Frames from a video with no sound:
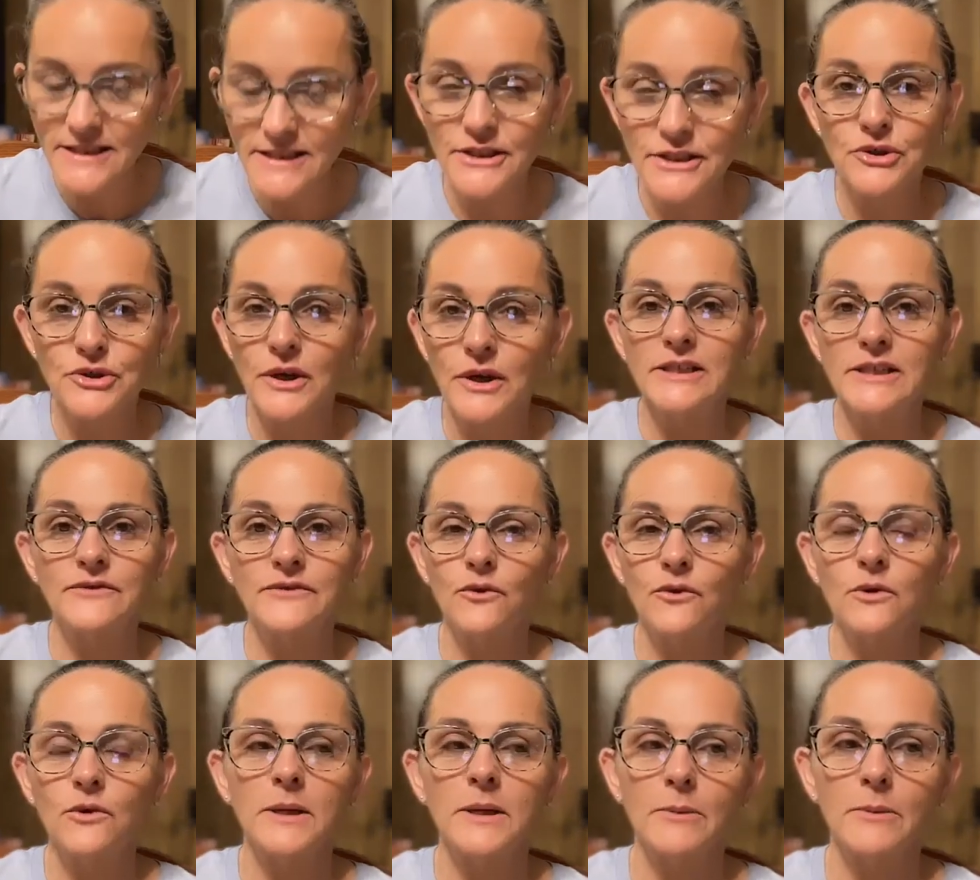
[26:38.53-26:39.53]
This is
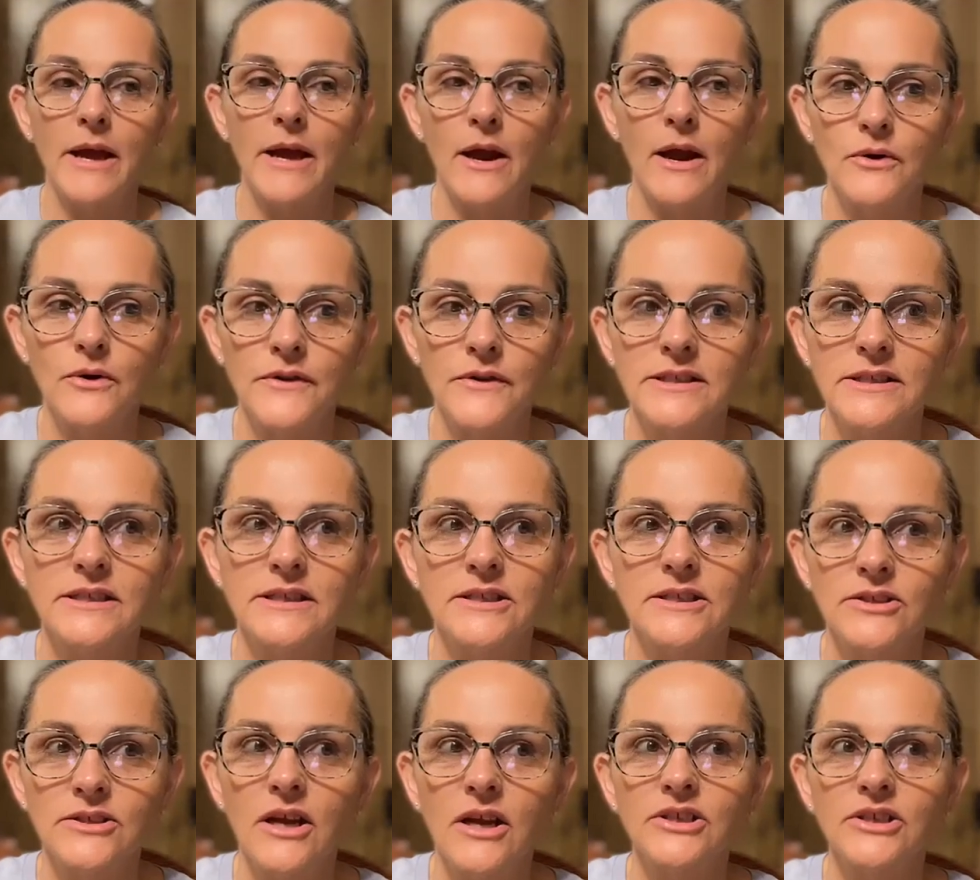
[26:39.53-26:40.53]
transforming power. This
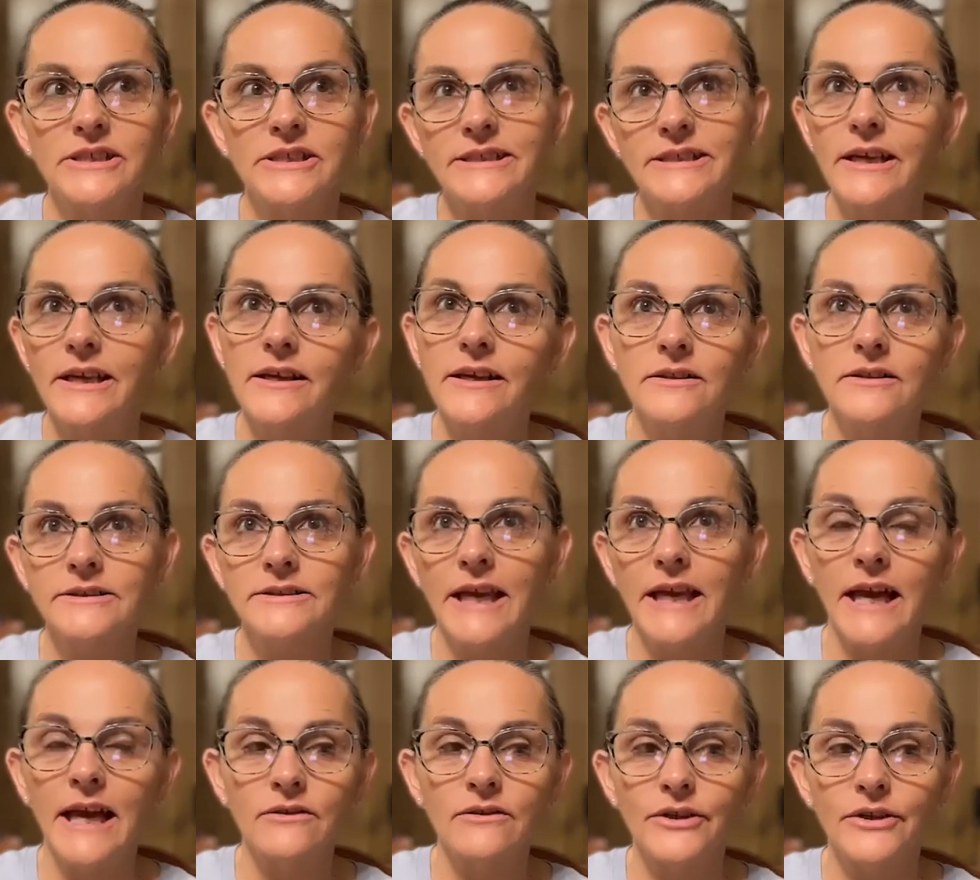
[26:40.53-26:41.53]
is not just, oh,
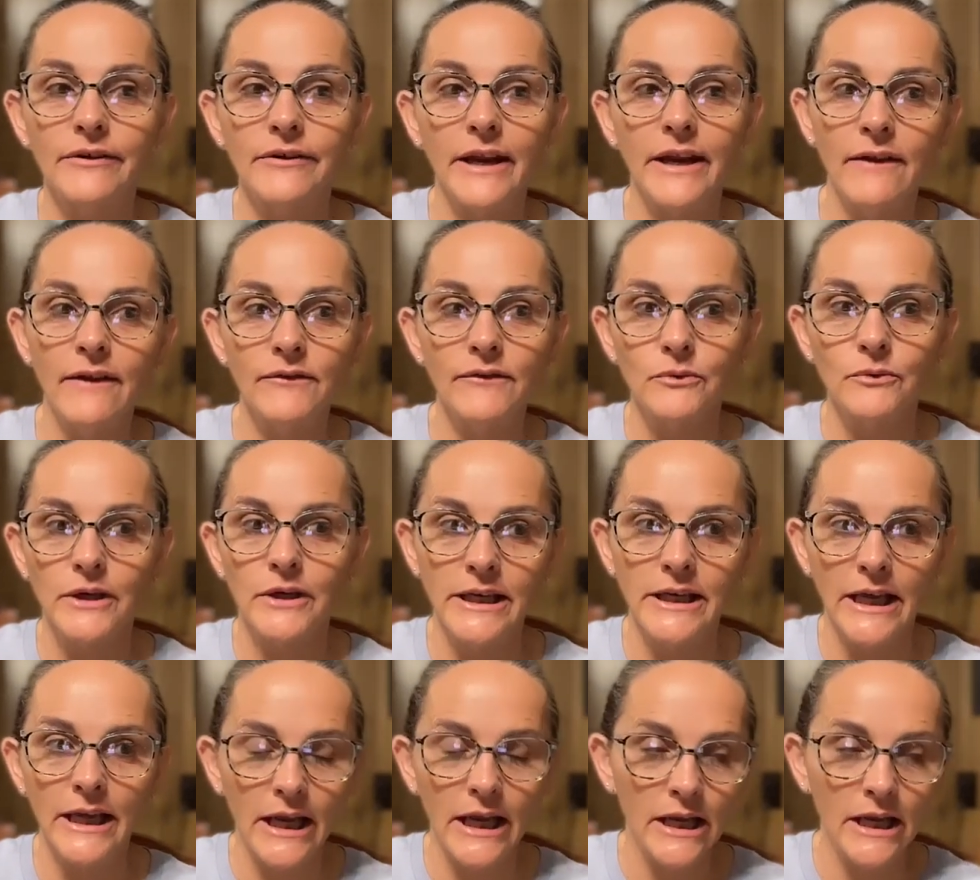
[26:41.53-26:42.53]
yeah, I'll go to heaven
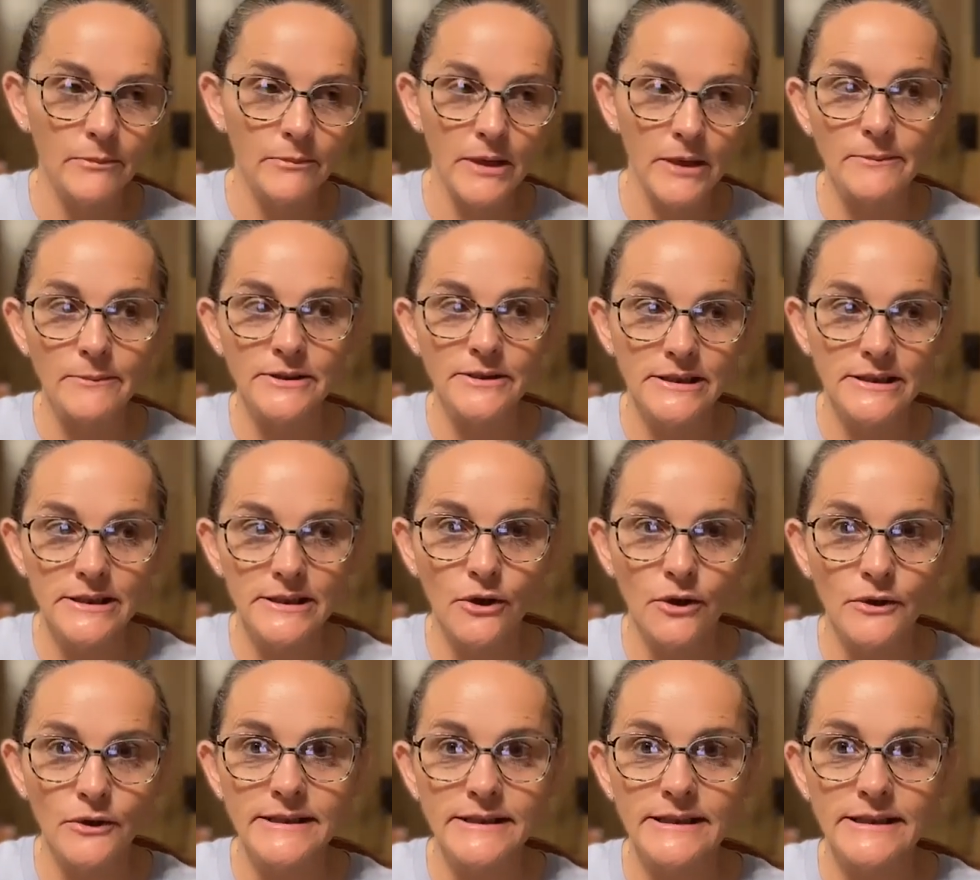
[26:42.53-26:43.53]
one day, but I'm
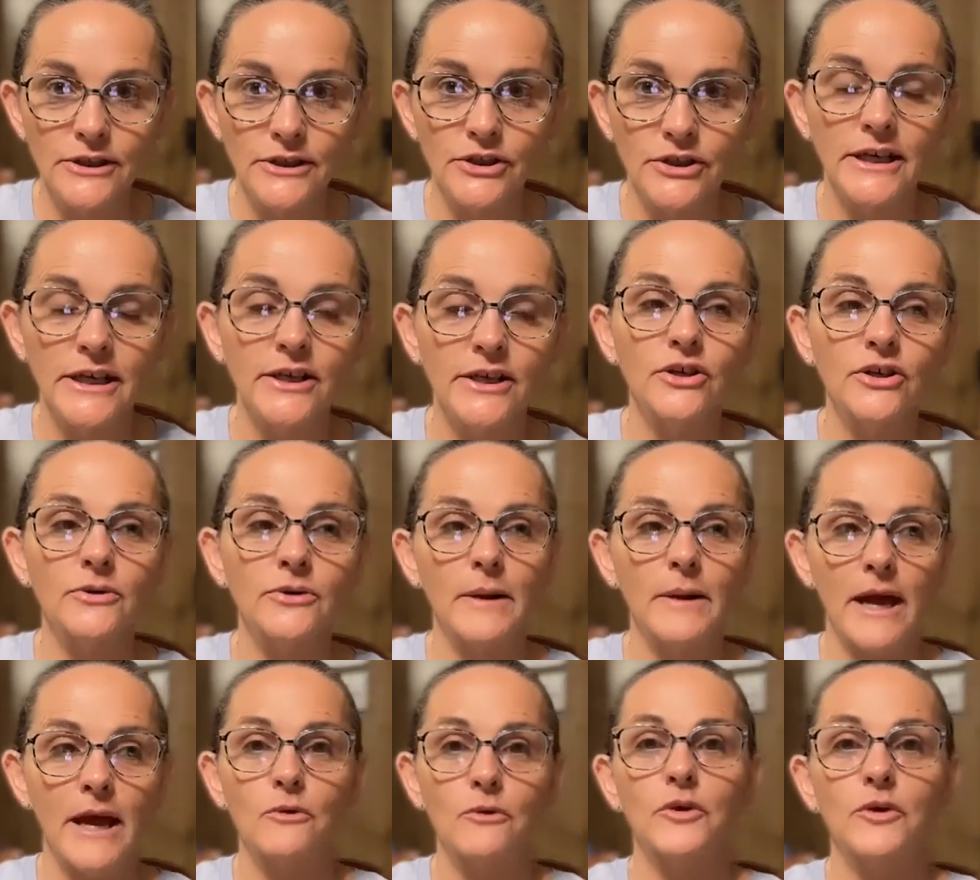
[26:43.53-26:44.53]
just an old sinner
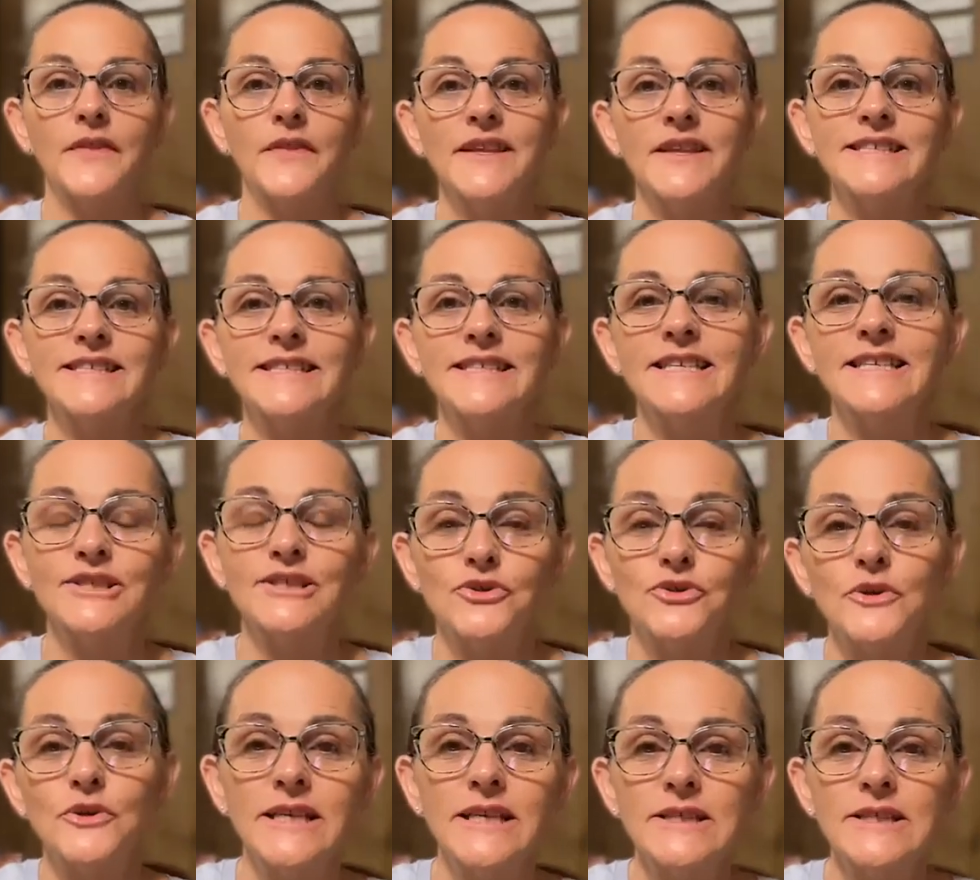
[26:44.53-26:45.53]
here power. This
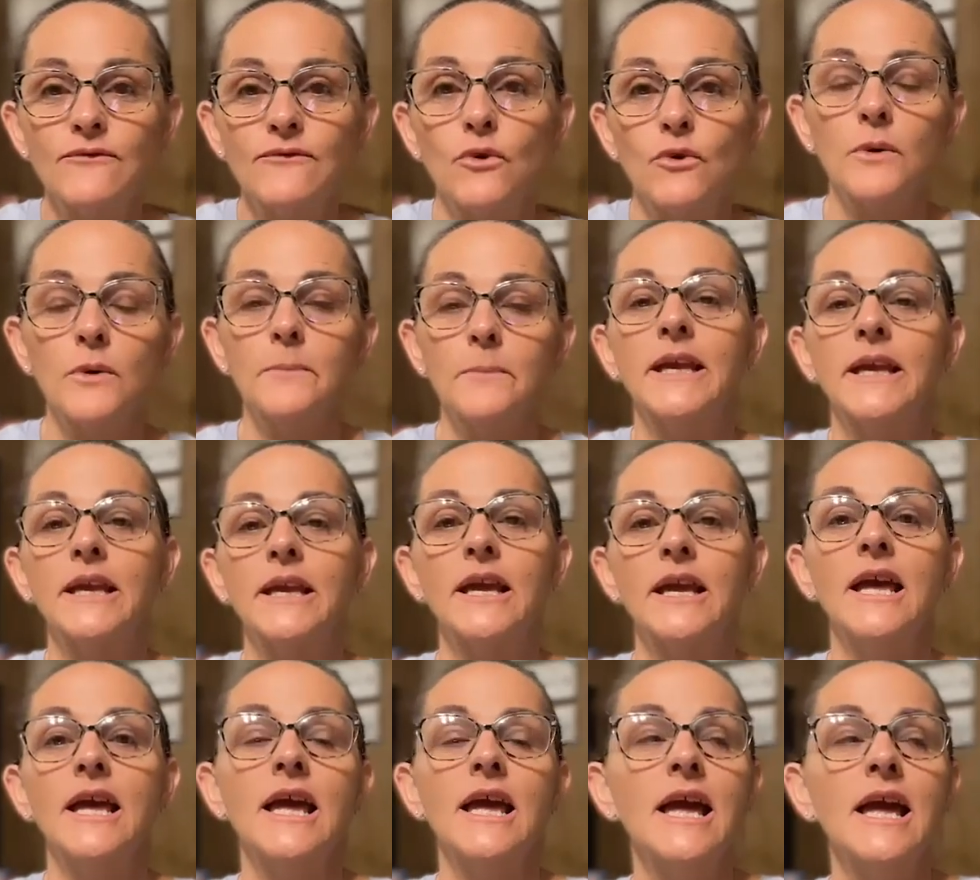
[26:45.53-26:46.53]
is
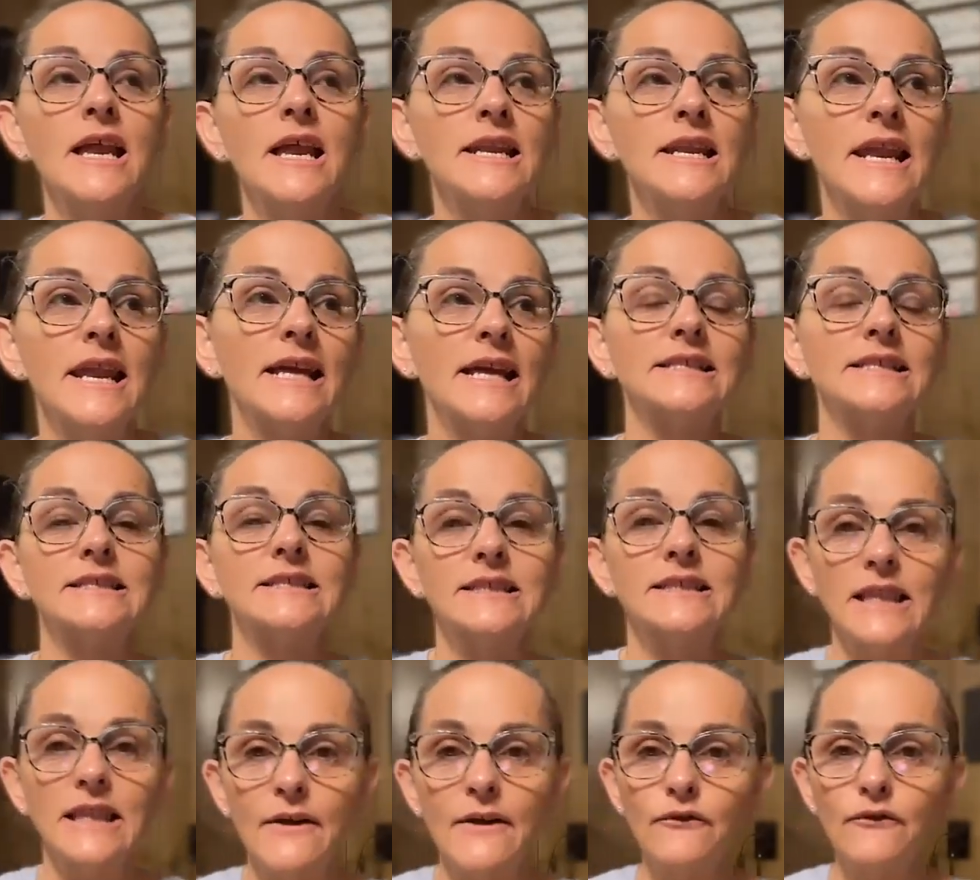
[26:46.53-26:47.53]
transforming
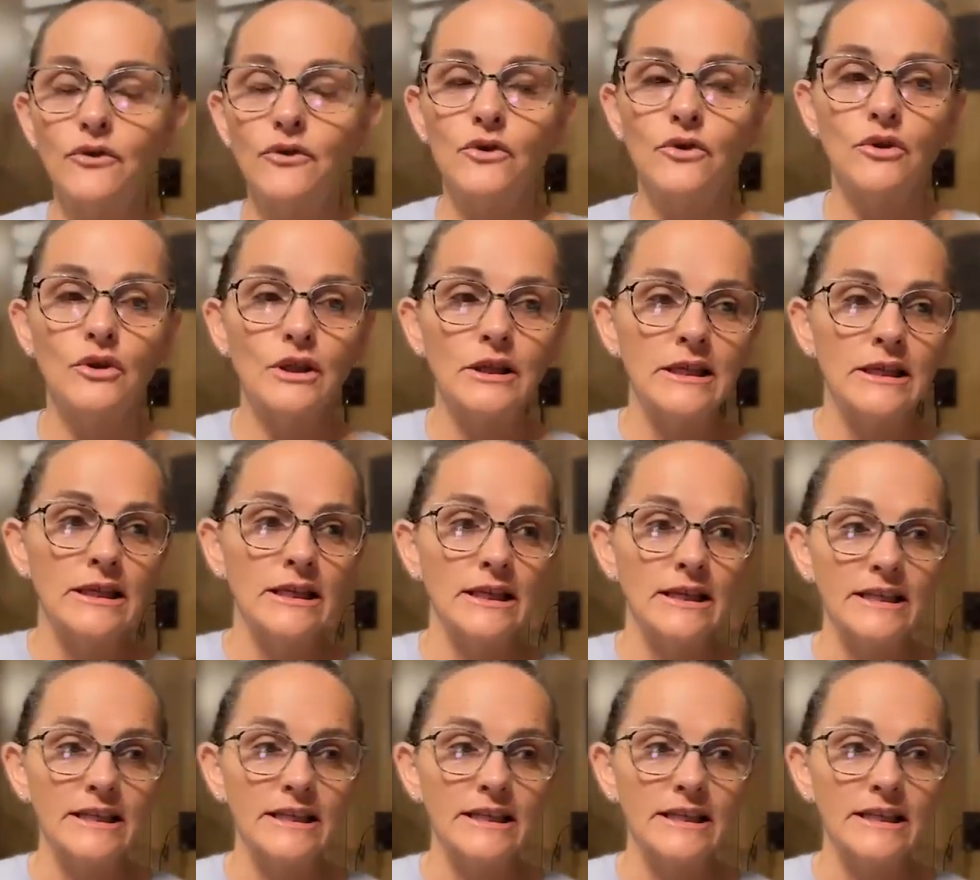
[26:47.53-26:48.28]
next level.